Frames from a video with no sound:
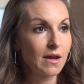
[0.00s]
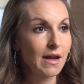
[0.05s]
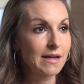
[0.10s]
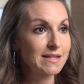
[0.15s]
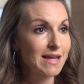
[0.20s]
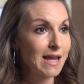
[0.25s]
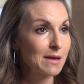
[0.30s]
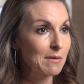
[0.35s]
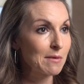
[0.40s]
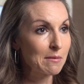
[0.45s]
I
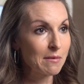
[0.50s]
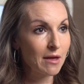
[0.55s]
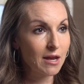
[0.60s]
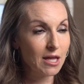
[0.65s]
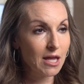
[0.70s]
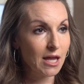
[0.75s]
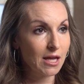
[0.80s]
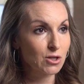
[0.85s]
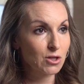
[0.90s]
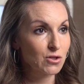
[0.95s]
take my
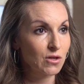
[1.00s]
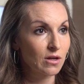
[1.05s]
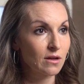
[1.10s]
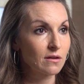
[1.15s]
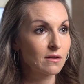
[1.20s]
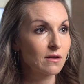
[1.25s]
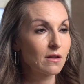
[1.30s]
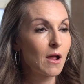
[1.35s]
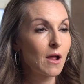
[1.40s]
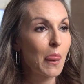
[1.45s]

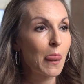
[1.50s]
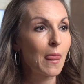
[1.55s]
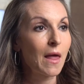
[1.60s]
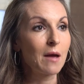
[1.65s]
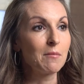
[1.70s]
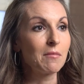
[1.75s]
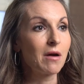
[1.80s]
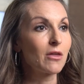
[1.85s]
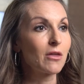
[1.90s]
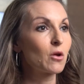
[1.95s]
medication,
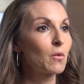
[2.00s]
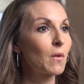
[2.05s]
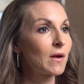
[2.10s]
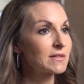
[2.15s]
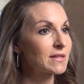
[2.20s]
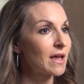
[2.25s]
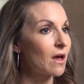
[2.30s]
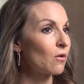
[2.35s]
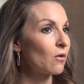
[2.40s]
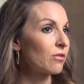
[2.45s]
I'm otherwise
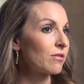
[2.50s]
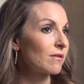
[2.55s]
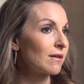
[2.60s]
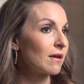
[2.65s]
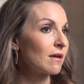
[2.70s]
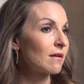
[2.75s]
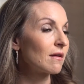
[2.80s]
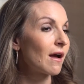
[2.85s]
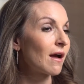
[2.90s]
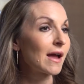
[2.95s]

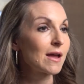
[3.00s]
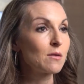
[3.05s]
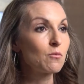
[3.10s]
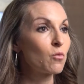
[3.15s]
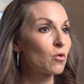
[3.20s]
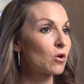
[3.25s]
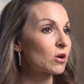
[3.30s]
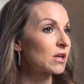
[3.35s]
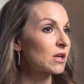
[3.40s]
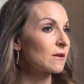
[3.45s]
healthy, I am
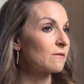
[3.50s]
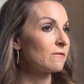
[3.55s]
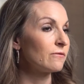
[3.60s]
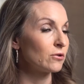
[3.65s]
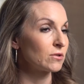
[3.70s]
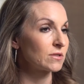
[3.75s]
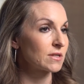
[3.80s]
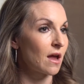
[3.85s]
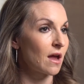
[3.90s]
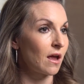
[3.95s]
working
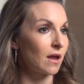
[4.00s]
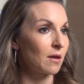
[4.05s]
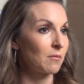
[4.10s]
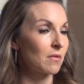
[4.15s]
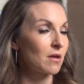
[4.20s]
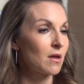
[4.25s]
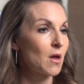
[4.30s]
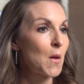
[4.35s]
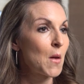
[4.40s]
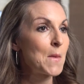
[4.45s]
full
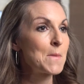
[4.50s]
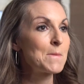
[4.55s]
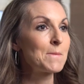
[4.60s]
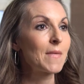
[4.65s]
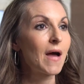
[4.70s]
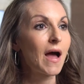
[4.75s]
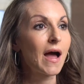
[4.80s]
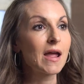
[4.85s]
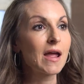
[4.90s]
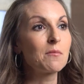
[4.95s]
time,
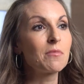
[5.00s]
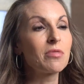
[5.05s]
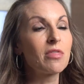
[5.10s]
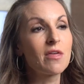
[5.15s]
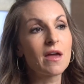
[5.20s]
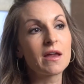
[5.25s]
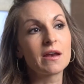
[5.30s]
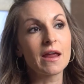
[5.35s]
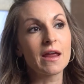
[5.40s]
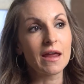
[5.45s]
I am
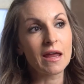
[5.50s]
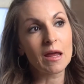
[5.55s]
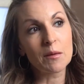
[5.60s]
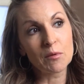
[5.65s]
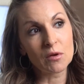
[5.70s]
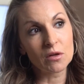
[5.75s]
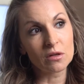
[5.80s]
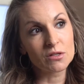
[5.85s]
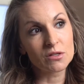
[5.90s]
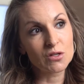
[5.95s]
then
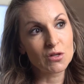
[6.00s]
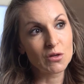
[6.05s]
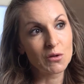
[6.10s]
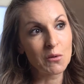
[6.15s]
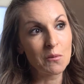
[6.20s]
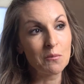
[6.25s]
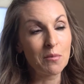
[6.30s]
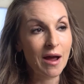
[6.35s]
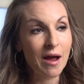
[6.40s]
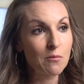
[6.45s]
able
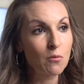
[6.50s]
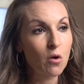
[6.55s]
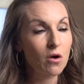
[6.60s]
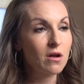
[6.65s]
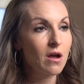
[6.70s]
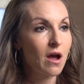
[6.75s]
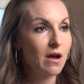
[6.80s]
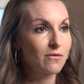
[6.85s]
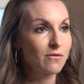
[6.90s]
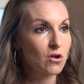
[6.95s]
to buy more
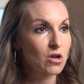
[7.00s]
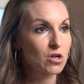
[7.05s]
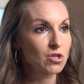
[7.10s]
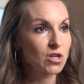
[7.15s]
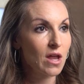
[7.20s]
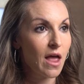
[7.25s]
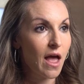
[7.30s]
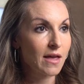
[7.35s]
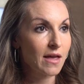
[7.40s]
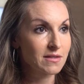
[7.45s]
coverage
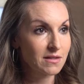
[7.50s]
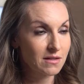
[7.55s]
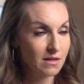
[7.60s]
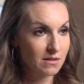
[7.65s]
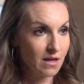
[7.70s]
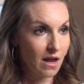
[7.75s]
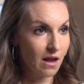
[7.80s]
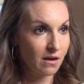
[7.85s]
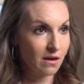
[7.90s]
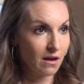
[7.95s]
as an
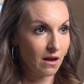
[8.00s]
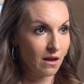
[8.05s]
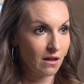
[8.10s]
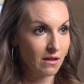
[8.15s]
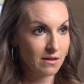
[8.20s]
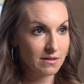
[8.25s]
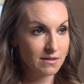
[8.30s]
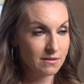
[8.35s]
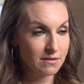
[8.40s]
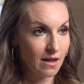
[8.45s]
attending.
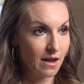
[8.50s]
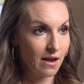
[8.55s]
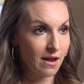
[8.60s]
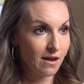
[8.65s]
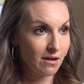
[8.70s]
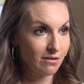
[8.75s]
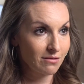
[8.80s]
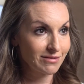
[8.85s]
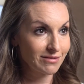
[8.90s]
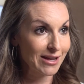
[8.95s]
Let's
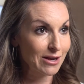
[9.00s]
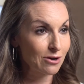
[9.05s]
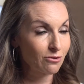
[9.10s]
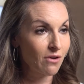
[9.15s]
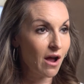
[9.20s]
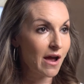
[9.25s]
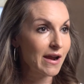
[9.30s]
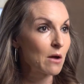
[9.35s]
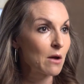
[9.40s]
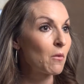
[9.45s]
say later
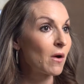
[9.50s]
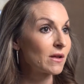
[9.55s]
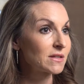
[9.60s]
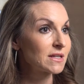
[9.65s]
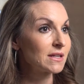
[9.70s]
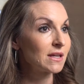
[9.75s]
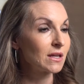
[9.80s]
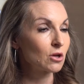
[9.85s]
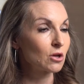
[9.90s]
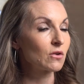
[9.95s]
on I want
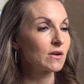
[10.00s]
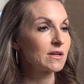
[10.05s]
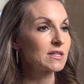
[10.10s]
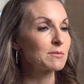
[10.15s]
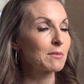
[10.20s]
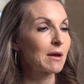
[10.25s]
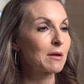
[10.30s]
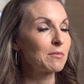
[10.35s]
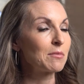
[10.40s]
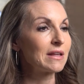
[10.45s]
to
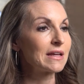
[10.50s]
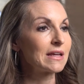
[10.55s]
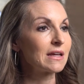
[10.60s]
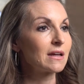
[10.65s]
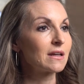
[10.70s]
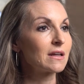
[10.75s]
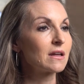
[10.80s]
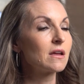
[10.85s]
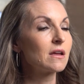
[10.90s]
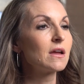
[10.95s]
increase my
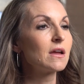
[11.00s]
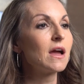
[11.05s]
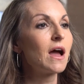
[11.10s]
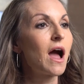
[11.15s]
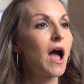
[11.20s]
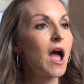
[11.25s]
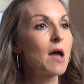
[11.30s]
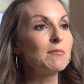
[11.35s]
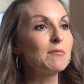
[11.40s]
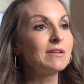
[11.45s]
plan.
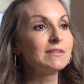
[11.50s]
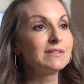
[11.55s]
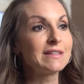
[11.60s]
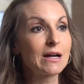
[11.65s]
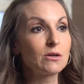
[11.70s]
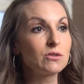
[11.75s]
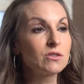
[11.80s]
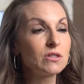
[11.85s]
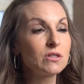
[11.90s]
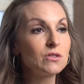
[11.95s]
I'm
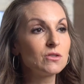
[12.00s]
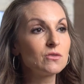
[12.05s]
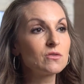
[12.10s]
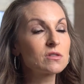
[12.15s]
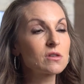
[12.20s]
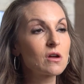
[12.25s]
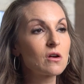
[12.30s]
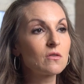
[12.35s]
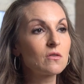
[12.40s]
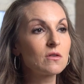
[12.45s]
allowed to do
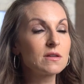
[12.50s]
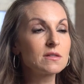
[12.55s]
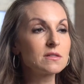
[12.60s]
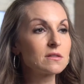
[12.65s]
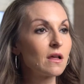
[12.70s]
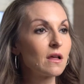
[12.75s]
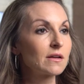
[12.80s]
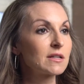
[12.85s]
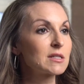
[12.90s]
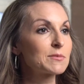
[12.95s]
so as
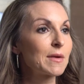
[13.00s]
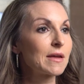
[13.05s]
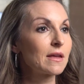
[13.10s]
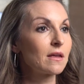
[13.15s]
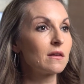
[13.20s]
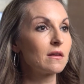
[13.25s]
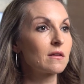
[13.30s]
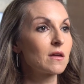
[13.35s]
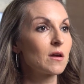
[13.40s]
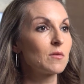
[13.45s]
long as my
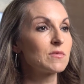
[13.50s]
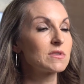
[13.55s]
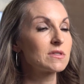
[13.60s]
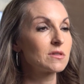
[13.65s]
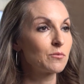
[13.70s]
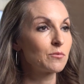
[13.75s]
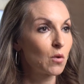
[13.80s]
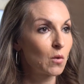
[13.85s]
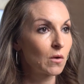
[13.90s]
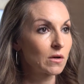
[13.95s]
income
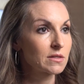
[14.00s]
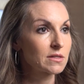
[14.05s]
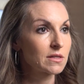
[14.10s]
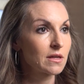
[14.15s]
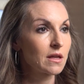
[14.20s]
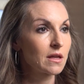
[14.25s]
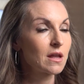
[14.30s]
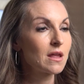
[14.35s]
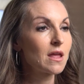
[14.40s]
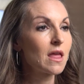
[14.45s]
supports
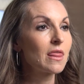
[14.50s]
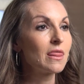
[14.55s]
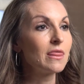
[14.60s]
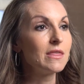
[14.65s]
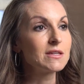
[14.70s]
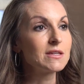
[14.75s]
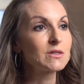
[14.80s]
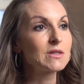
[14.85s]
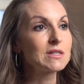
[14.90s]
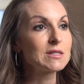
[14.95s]
it.
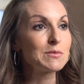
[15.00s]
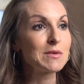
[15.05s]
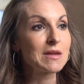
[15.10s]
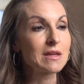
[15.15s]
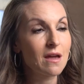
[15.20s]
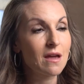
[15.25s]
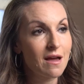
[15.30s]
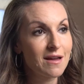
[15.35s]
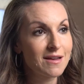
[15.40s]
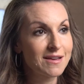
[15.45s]
This is
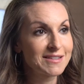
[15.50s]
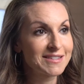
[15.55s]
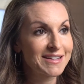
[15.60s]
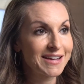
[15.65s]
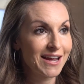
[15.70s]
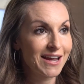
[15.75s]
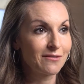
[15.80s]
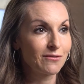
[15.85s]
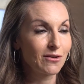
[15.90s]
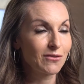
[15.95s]
because I
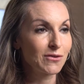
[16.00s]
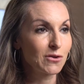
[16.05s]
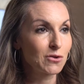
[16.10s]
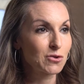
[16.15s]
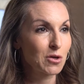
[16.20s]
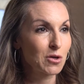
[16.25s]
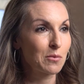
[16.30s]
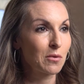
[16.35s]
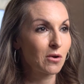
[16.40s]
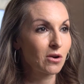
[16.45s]
have a
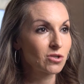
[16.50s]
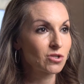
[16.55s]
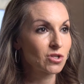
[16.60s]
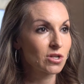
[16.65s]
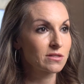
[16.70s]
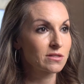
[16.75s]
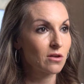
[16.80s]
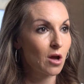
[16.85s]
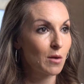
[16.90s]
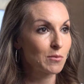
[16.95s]
future
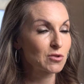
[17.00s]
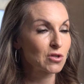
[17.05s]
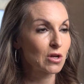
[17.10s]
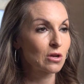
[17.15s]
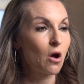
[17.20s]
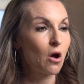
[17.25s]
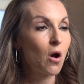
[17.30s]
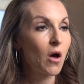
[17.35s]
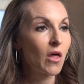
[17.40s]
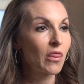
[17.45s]
purchase option
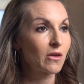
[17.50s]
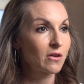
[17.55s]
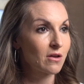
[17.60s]
on the